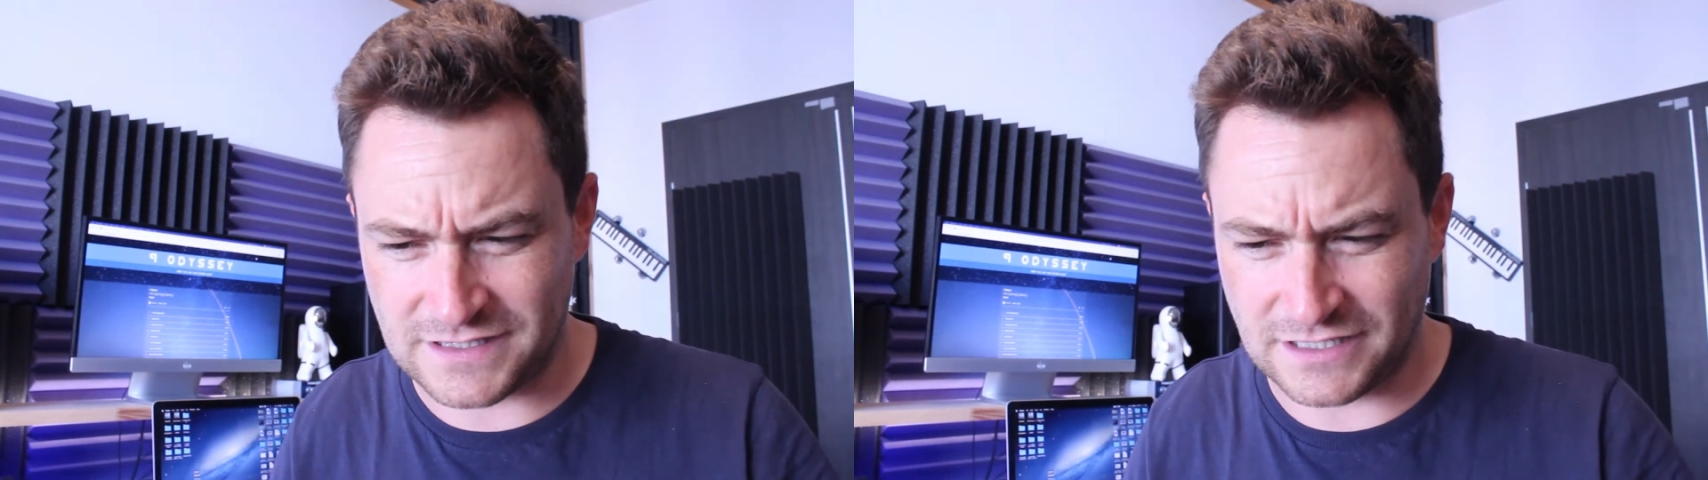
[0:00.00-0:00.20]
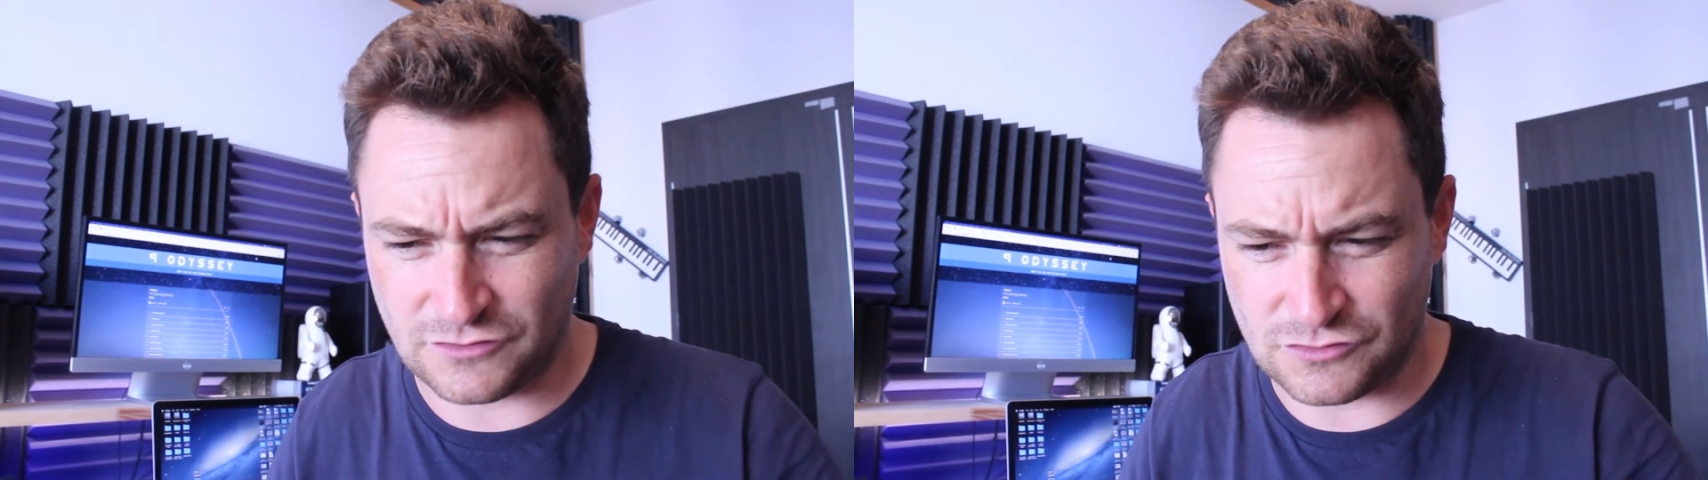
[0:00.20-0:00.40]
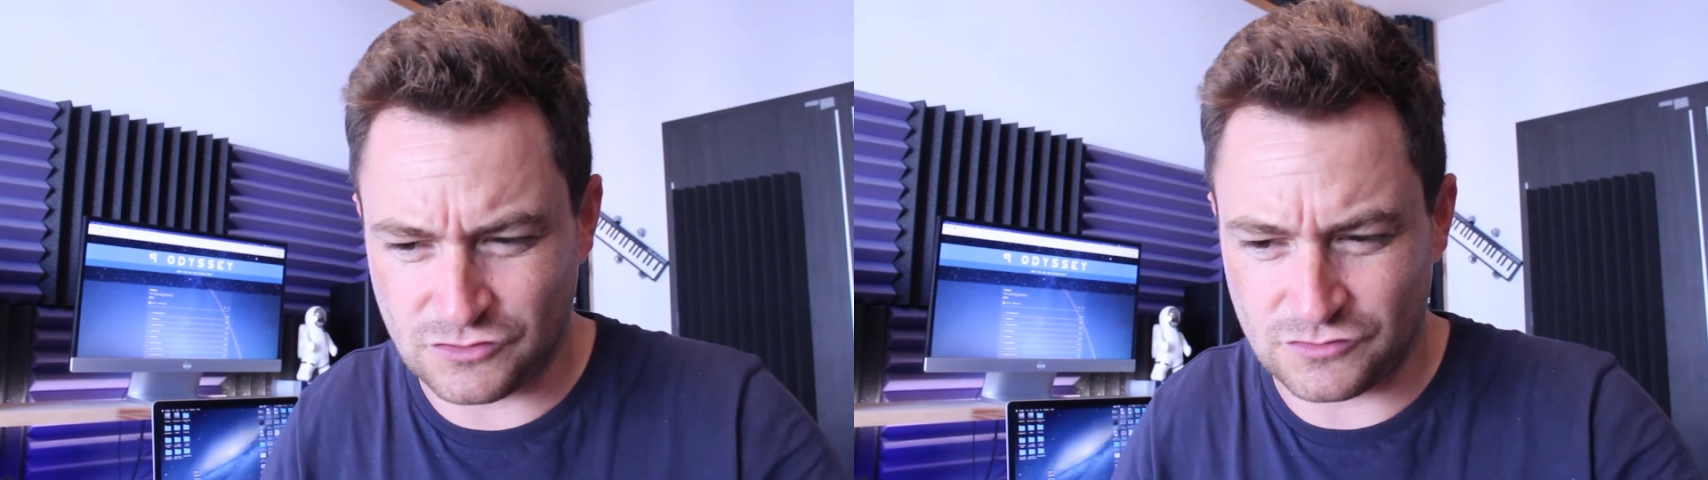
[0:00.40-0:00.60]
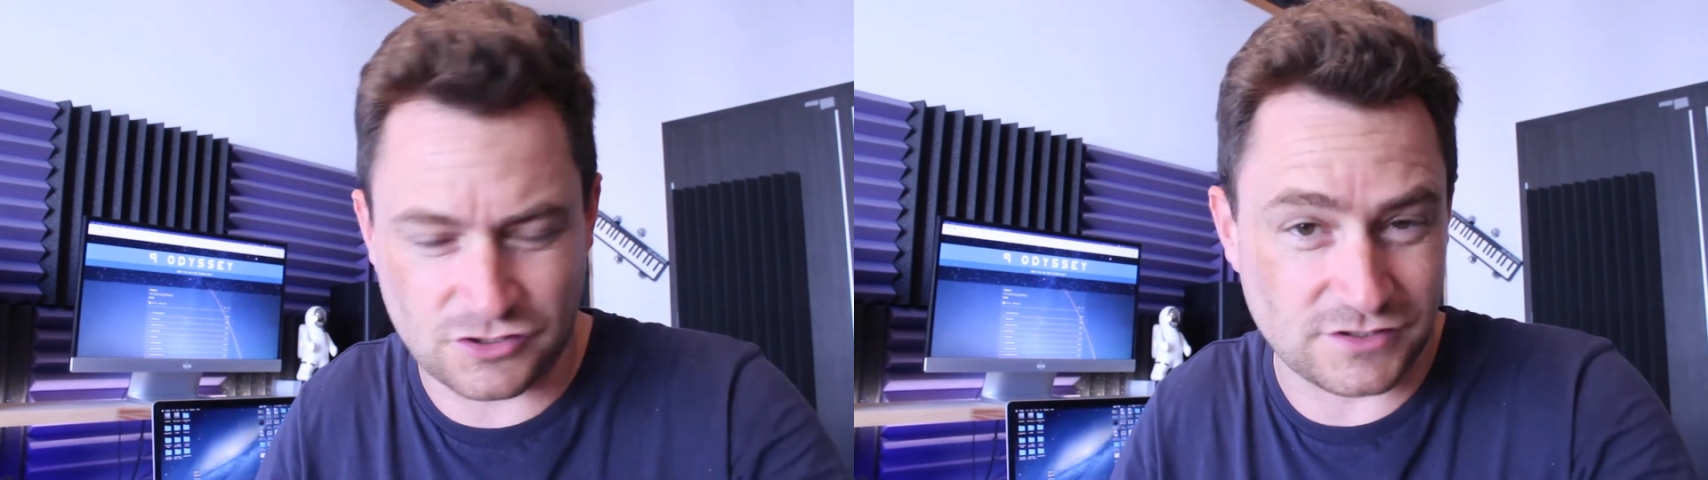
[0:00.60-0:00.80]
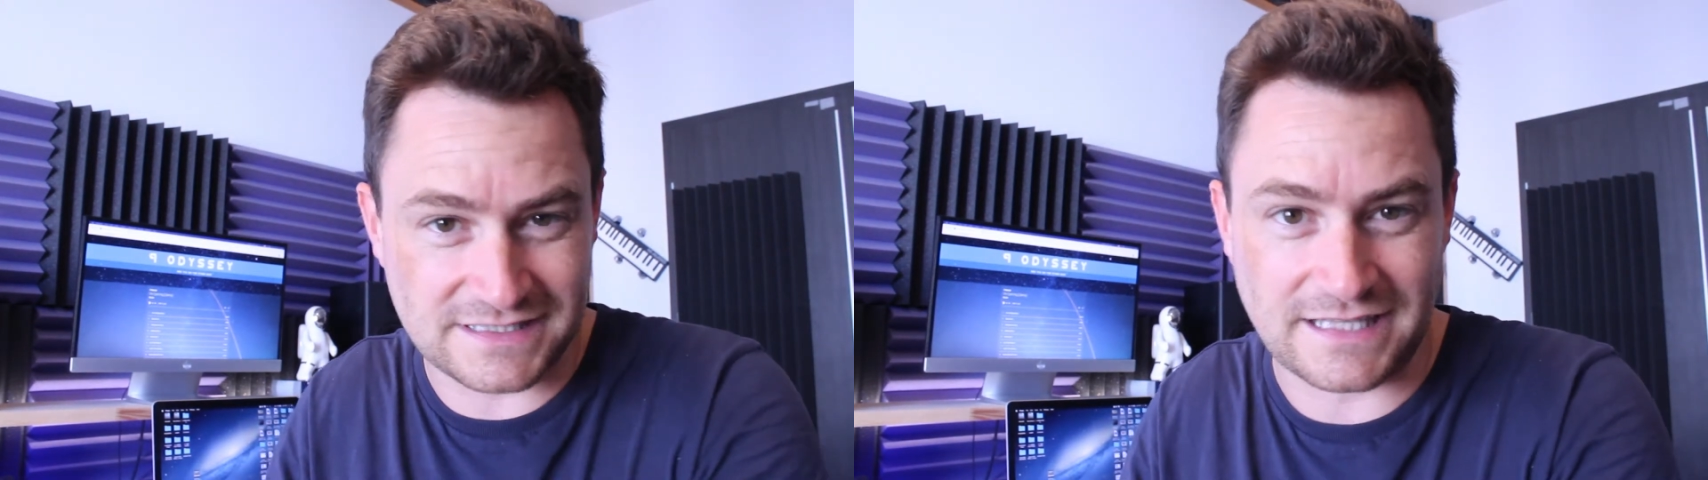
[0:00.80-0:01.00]
that you
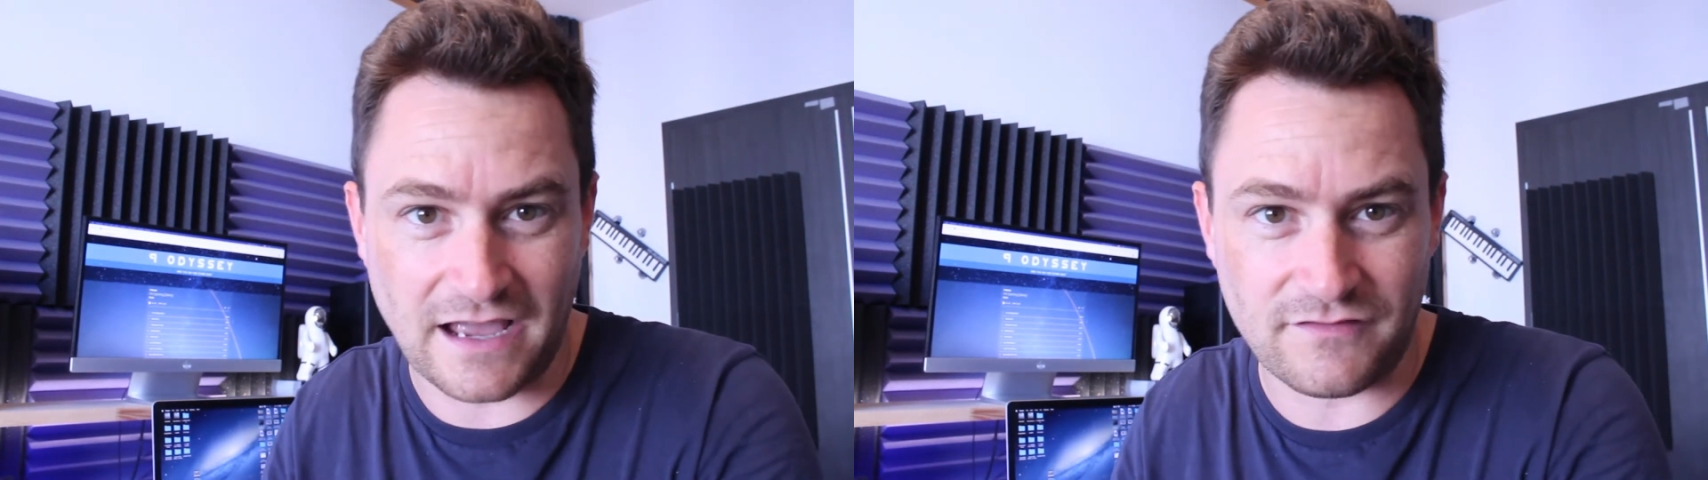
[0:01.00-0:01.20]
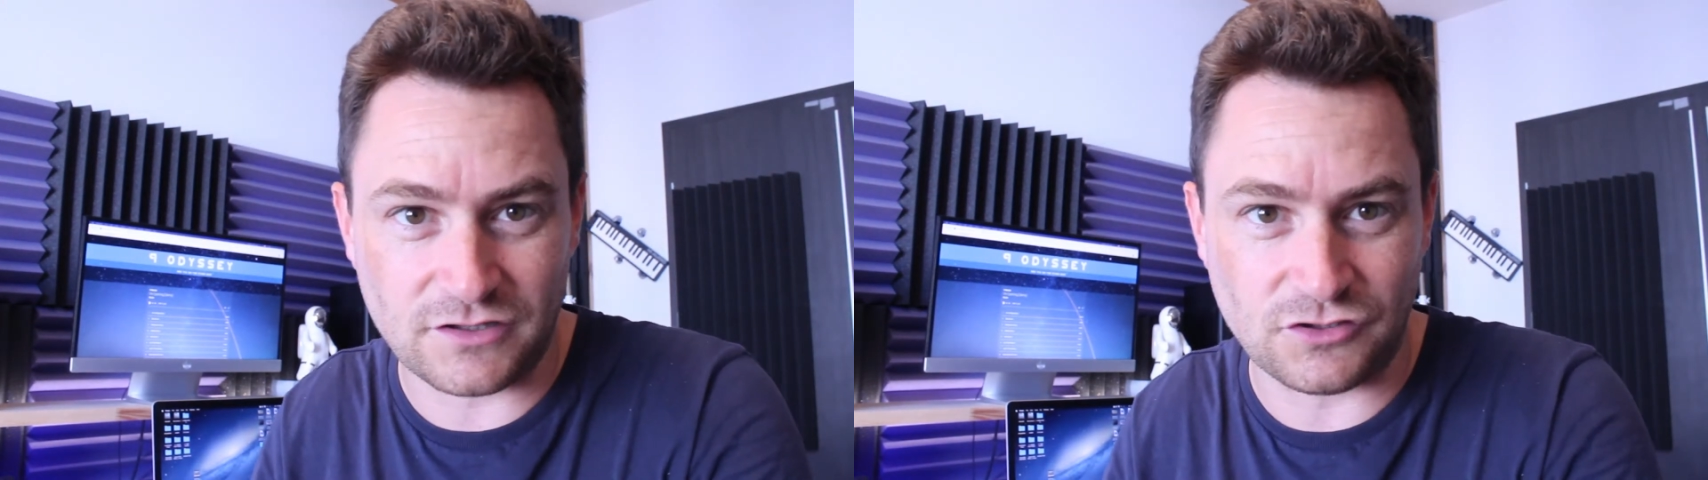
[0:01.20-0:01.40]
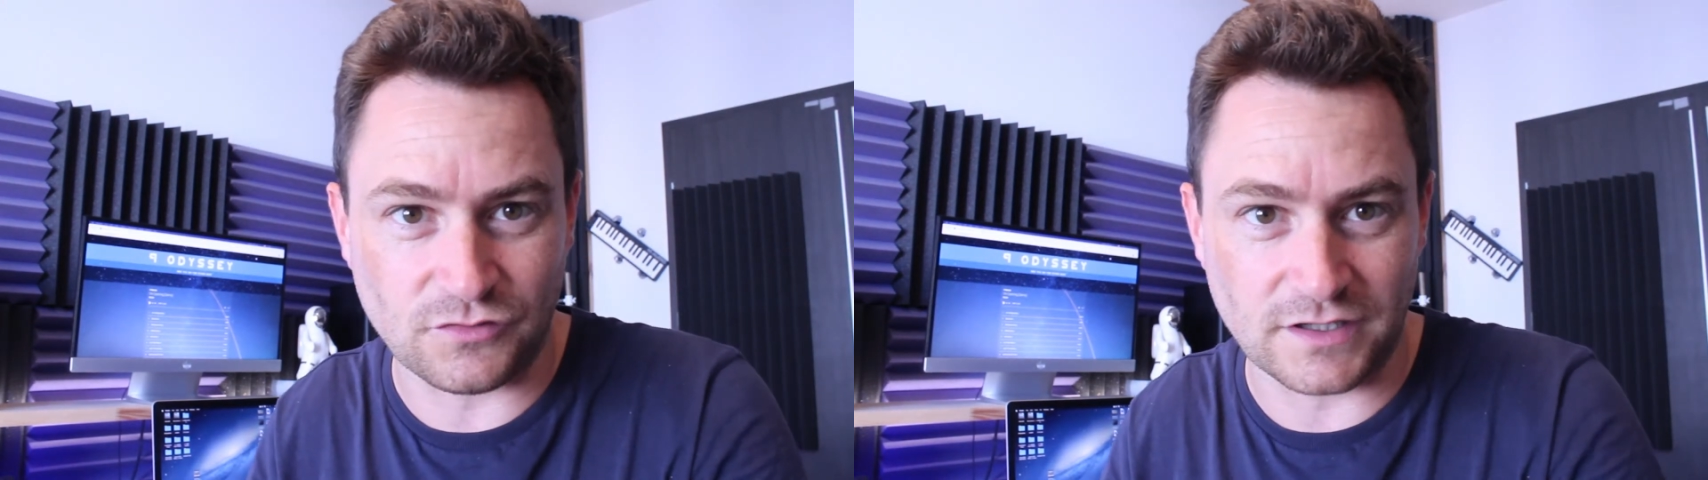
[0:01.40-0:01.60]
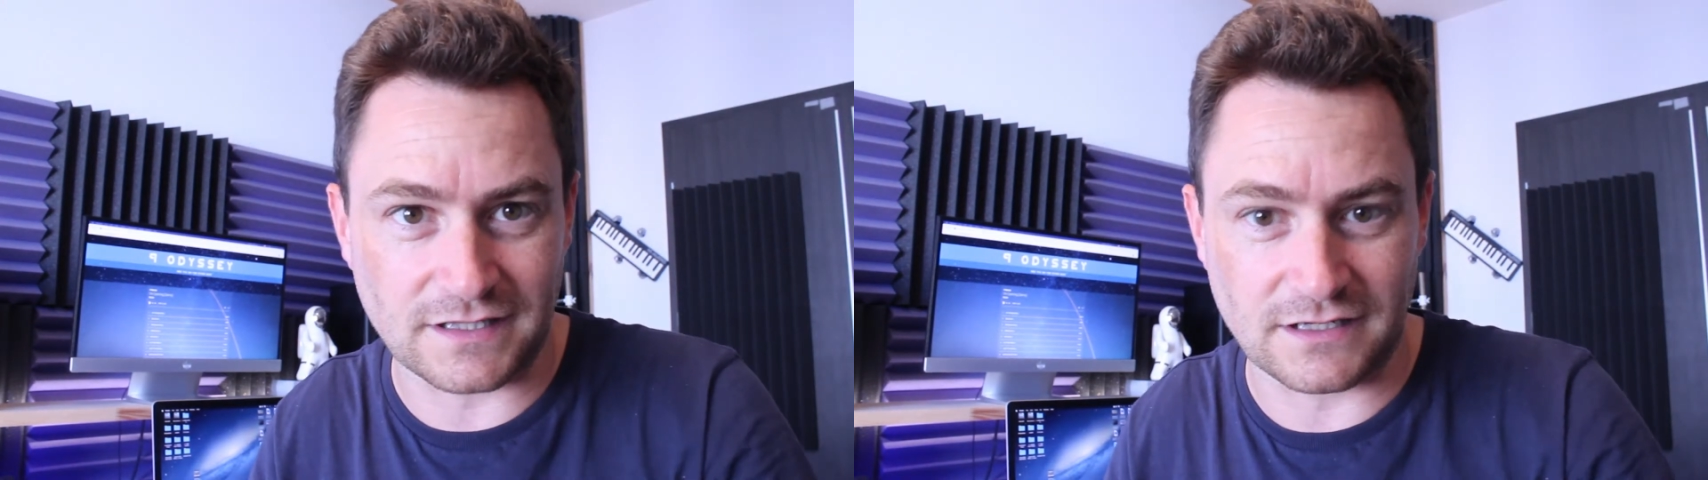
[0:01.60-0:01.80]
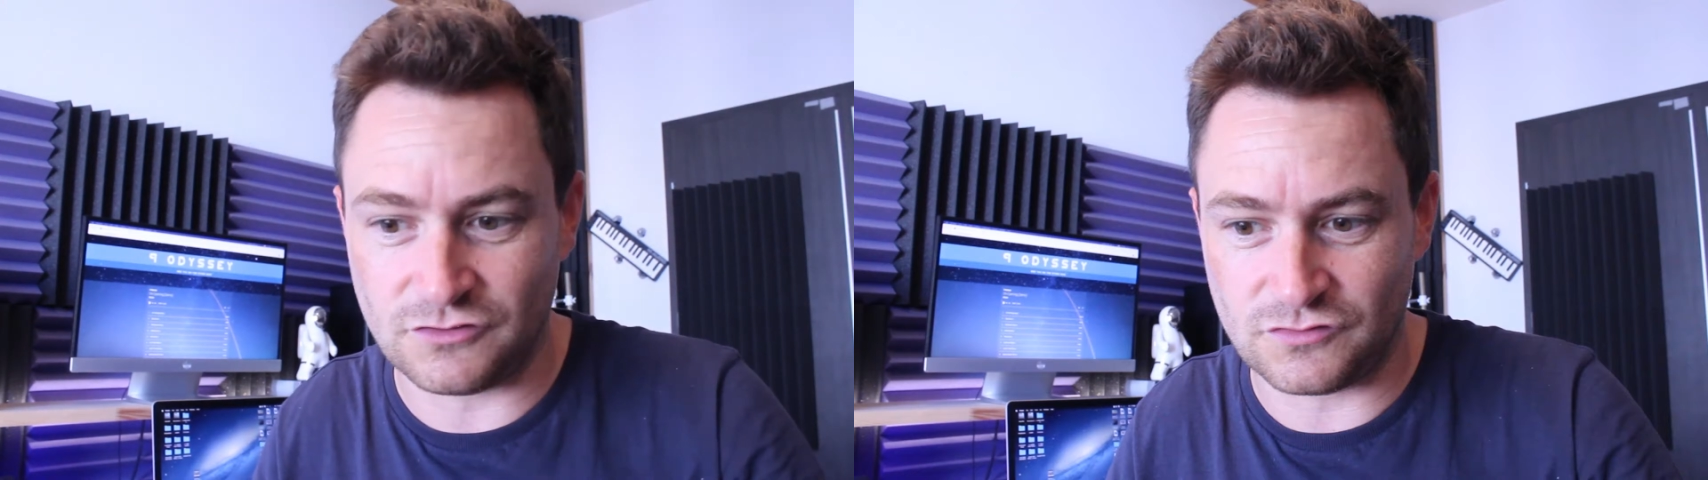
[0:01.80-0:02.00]
just dive into
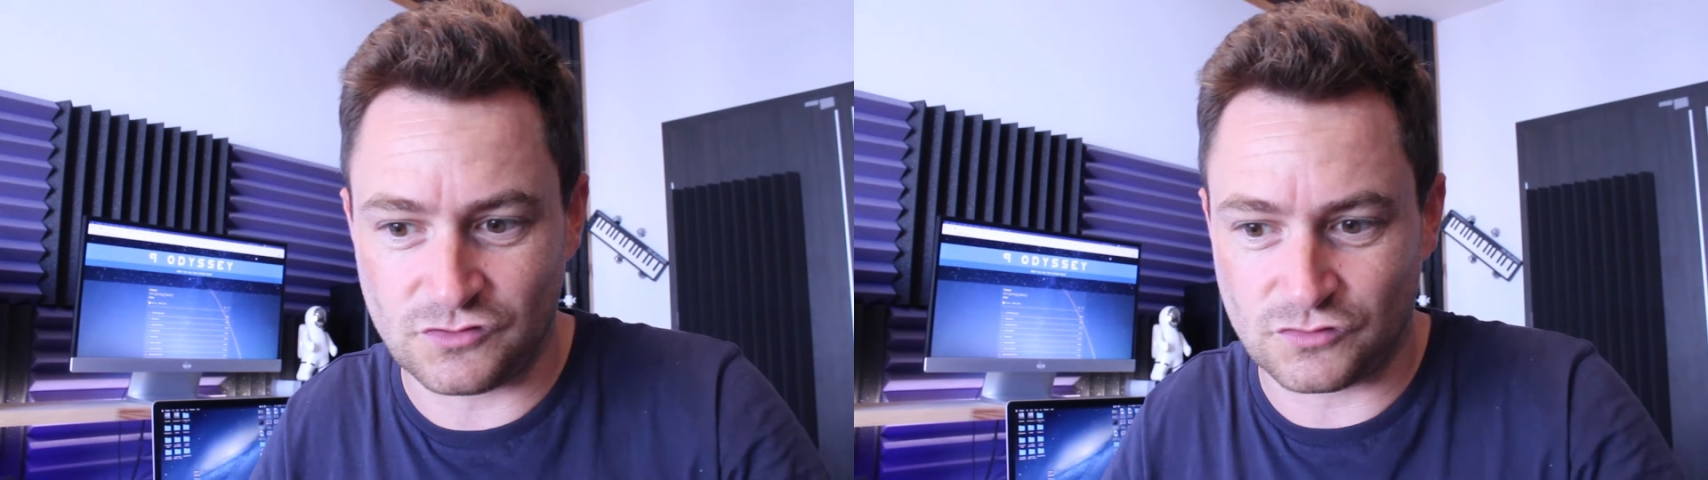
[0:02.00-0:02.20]
it and you